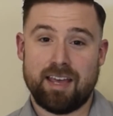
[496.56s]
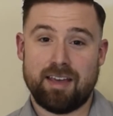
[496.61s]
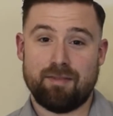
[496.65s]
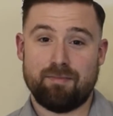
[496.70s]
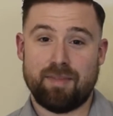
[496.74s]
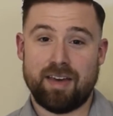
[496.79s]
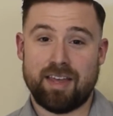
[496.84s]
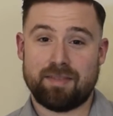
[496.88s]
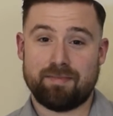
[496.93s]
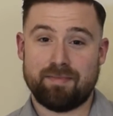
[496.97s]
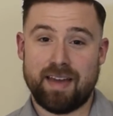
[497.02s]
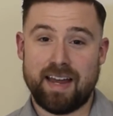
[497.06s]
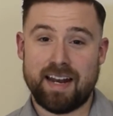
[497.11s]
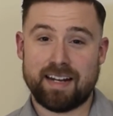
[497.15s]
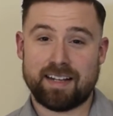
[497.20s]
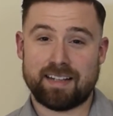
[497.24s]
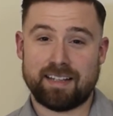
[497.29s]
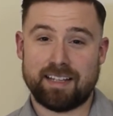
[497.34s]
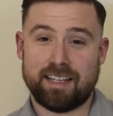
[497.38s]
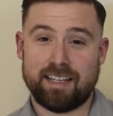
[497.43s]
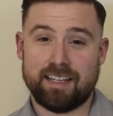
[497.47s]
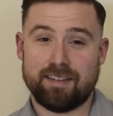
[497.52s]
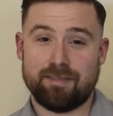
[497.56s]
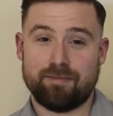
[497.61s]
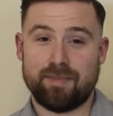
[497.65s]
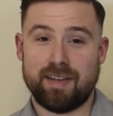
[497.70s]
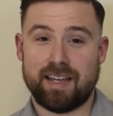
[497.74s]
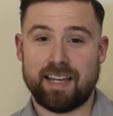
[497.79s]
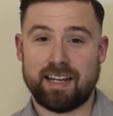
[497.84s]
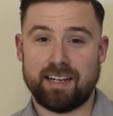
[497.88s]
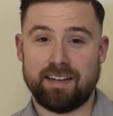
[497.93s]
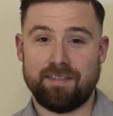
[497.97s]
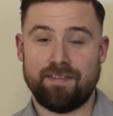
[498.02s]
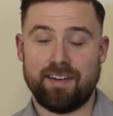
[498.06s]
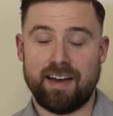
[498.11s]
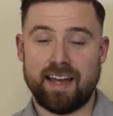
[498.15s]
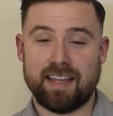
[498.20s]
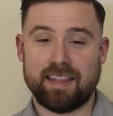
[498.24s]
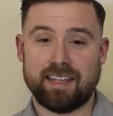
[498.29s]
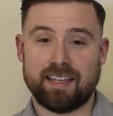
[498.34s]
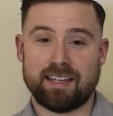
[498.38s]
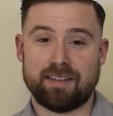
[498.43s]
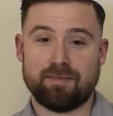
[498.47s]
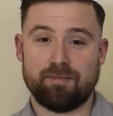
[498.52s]
Mathematically, we can
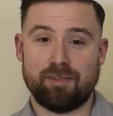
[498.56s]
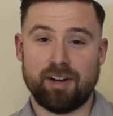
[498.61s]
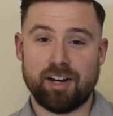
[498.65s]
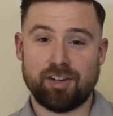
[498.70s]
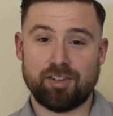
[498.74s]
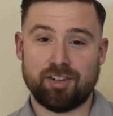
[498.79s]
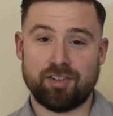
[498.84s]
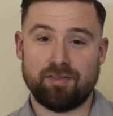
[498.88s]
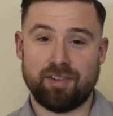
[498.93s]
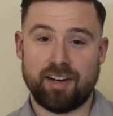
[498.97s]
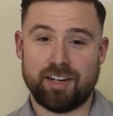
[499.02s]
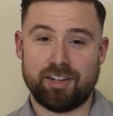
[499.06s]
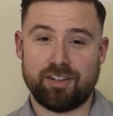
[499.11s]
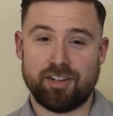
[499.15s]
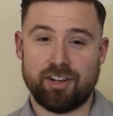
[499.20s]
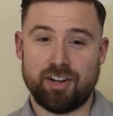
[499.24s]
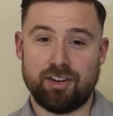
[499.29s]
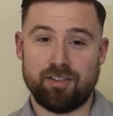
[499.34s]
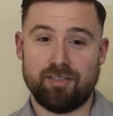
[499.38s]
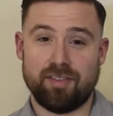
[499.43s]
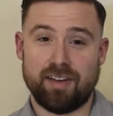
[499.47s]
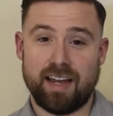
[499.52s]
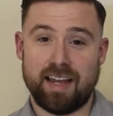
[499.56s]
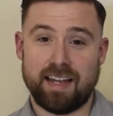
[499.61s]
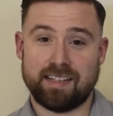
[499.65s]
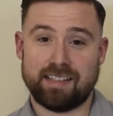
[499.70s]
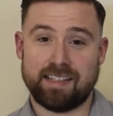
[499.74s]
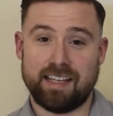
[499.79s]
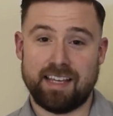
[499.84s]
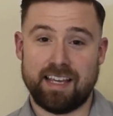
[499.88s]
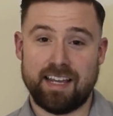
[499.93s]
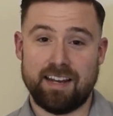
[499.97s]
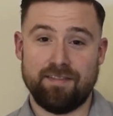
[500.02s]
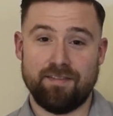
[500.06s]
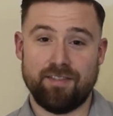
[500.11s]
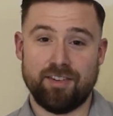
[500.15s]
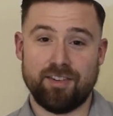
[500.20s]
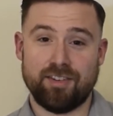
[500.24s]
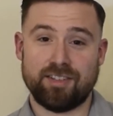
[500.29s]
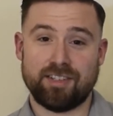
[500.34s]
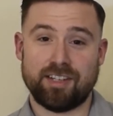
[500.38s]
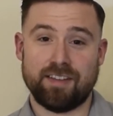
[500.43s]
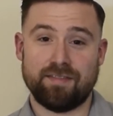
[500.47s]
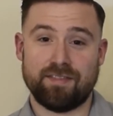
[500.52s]
define the compression ratio as the
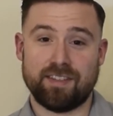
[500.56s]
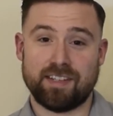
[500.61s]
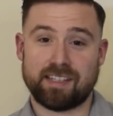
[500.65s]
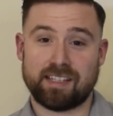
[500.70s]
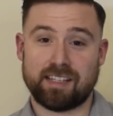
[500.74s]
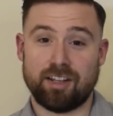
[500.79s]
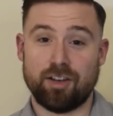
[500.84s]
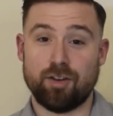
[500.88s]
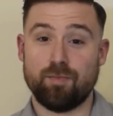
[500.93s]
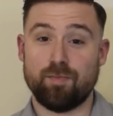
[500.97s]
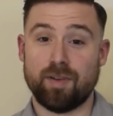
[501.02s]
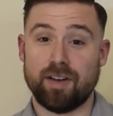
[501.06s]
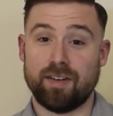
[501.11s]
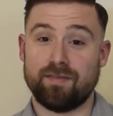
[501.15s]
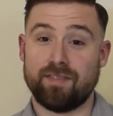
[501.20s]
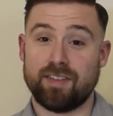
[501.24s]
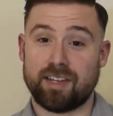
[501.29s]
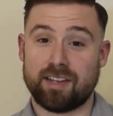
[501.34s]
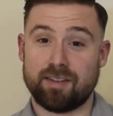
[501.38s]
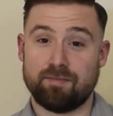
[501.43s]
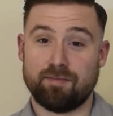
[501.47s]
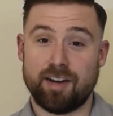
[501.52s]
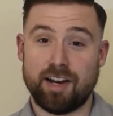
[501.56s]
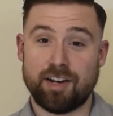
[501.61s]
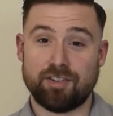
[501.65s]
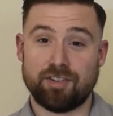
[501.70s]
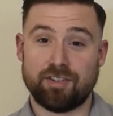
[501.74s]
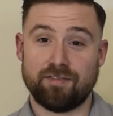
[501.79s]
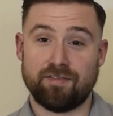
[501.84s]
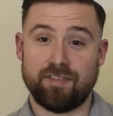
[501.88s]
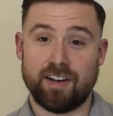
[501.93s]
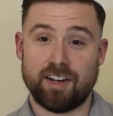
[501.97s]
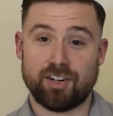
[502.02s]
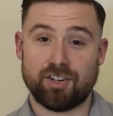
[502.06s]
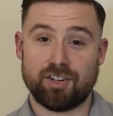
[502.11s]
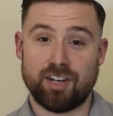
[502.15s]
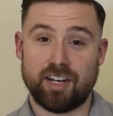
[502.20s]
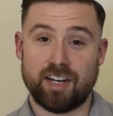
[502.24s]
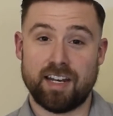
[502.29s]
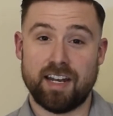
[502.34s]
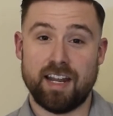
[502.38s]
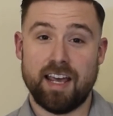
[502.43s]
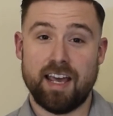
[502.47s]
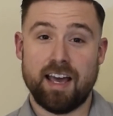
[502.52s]
inverse of the slope of the compression
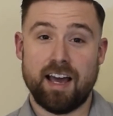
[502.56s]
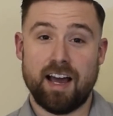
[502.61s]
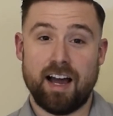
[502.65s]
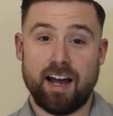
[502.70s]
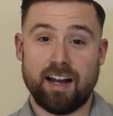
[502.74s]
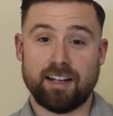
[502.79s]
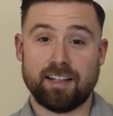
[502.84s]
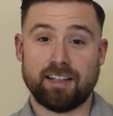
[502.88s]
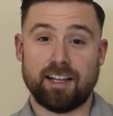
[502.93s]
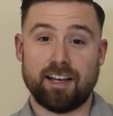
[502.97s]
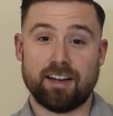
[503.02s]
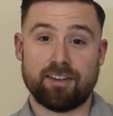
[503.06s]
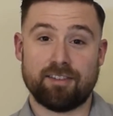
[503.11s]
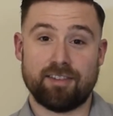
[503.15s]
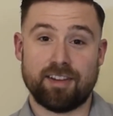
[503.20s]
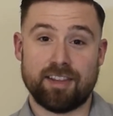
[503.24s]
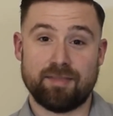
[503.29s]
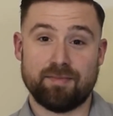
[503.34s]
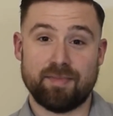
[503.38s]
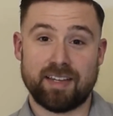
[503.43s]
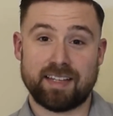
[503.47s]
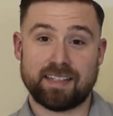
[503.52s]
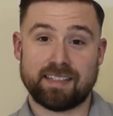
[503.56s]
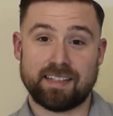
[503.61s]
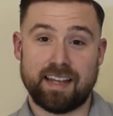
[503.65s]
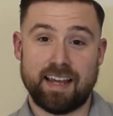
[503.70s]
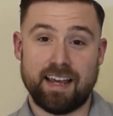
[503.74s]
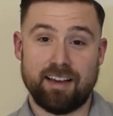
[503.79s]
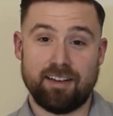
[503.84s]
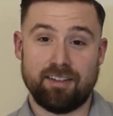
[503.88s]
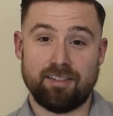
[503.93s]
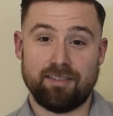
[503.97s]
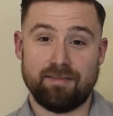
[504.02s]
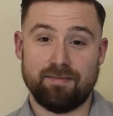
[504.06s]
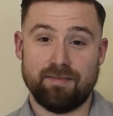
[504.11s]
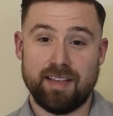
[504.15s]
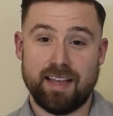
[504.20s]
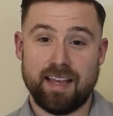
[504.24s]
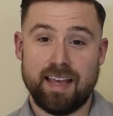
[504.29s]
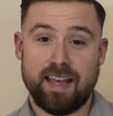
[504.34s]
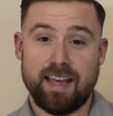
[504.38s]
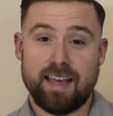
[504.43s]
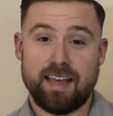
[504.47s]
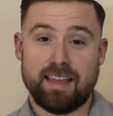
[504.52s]
function on a logarithmic scale.
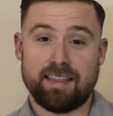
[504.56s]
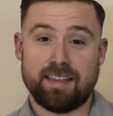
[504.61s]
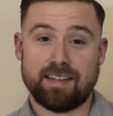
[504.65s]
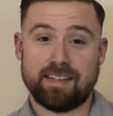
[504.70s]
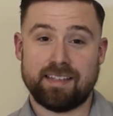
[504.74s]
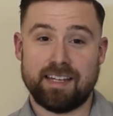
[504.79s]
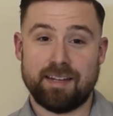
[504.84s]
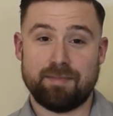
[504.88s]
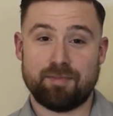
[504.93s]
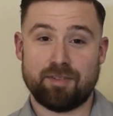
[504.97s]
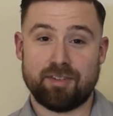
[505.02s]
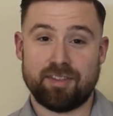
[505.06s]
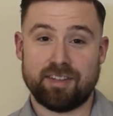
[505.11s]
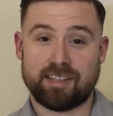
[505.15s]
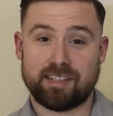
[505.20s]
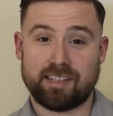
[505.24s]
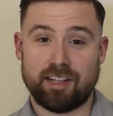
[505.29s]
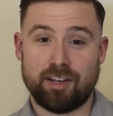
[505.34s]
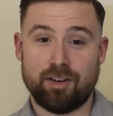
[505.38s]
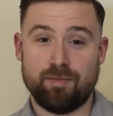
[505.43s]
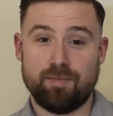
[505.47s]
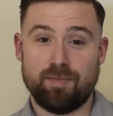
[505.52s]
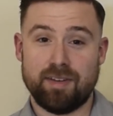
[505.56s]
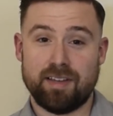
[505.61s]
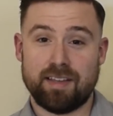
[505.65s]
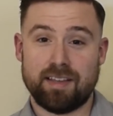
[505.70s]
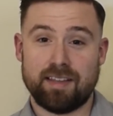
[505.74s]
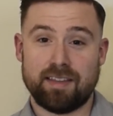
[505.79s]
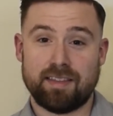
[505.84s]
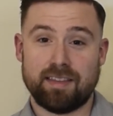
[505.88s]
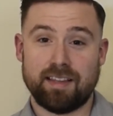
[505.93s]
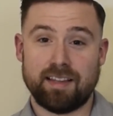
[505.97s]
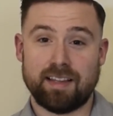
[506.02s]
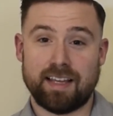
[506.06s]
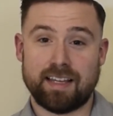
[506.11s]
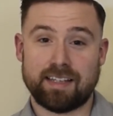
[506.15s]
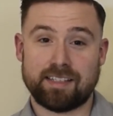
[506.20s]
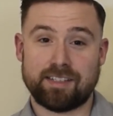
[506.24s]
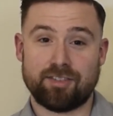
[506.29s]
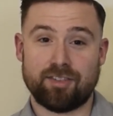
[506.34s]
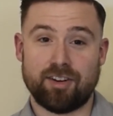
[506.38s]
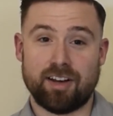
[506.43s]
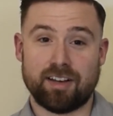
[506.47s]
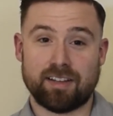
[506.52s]
The steeper the slope, the less
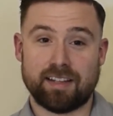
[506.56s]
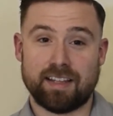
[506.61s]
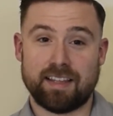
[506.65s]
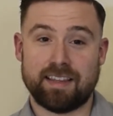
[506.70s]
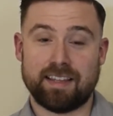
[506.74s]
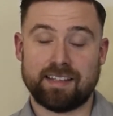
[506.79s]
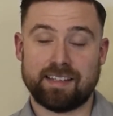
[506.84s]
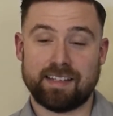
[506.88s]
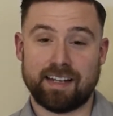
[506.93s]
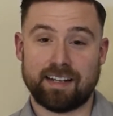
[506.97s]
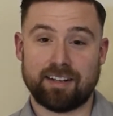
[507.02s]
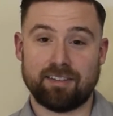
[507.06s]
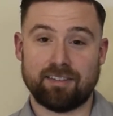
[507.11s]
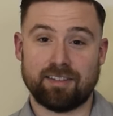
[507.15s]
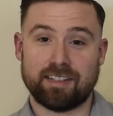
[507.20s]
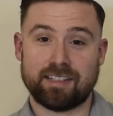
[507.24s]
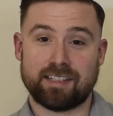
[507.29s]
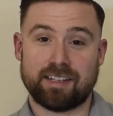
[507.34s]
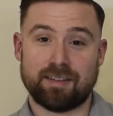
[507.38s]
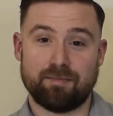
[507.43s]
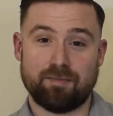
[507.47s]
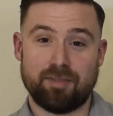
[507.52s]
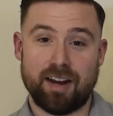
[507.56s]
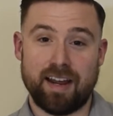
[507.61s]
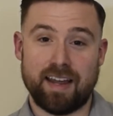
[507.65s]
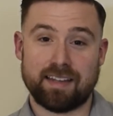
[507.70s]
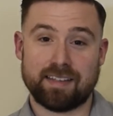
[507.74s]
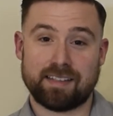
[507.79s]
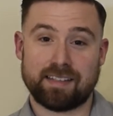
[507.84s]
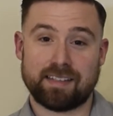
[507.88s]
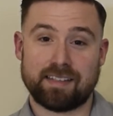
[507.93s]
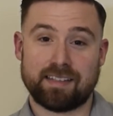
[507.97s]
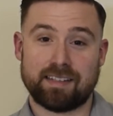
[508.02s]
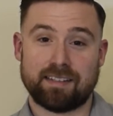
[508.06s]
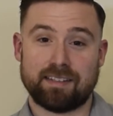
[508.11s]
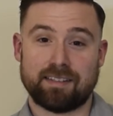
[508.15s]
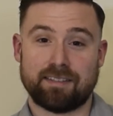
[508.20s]
strongly the signal is compressed.